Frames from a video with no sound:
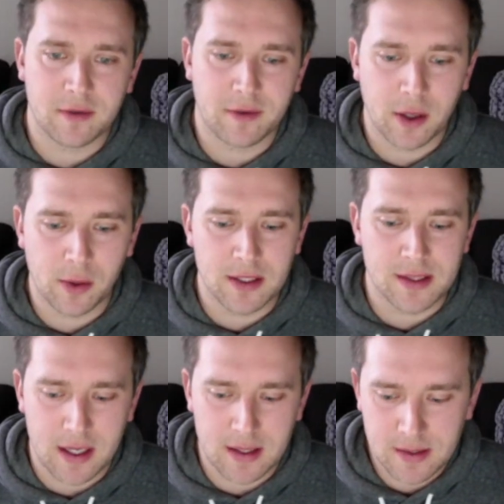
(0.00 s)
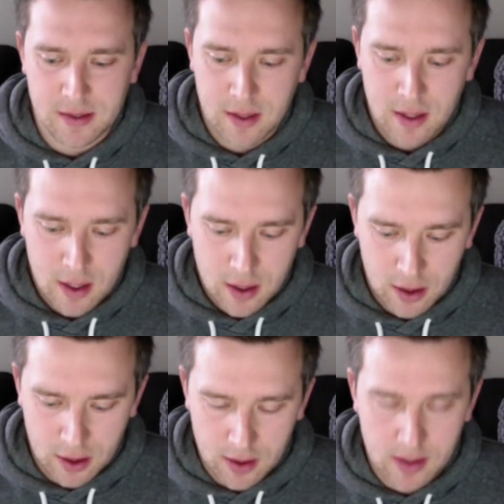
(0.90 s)
I always ask,
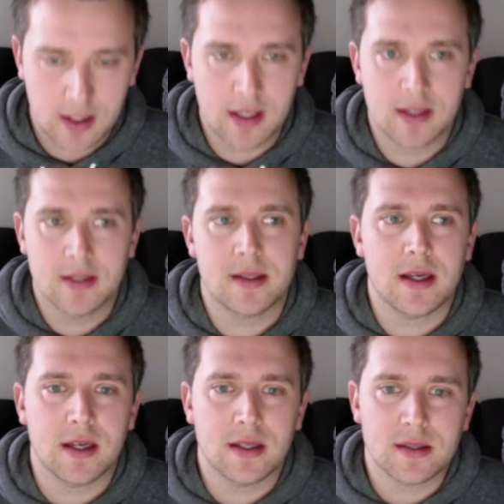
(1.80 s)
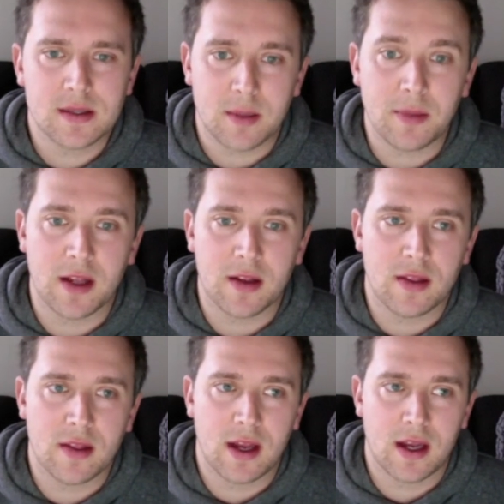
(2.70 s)
is there something
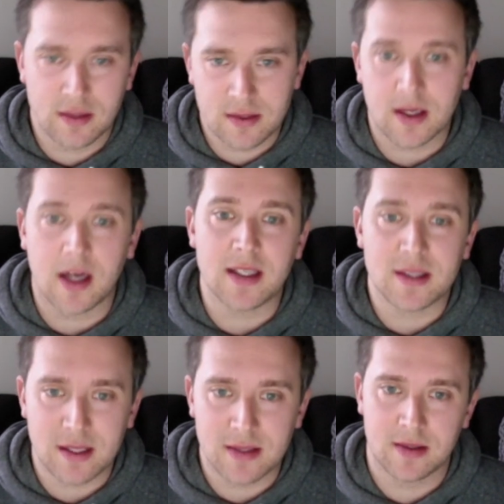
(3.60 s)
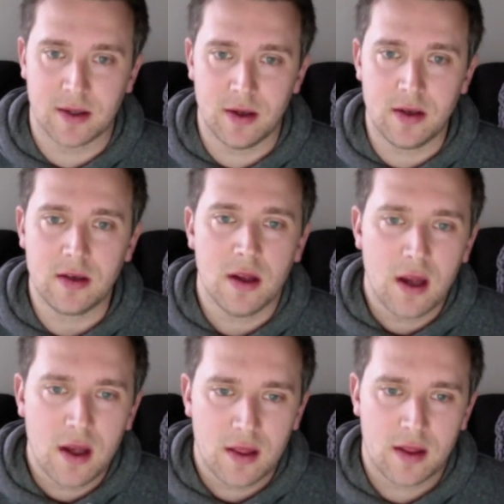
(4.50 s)
that science says is good
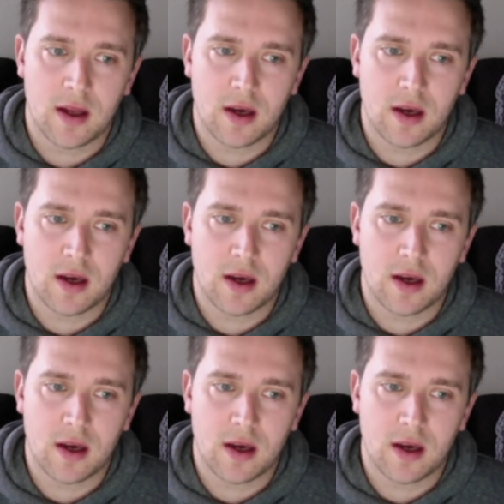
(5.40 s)
that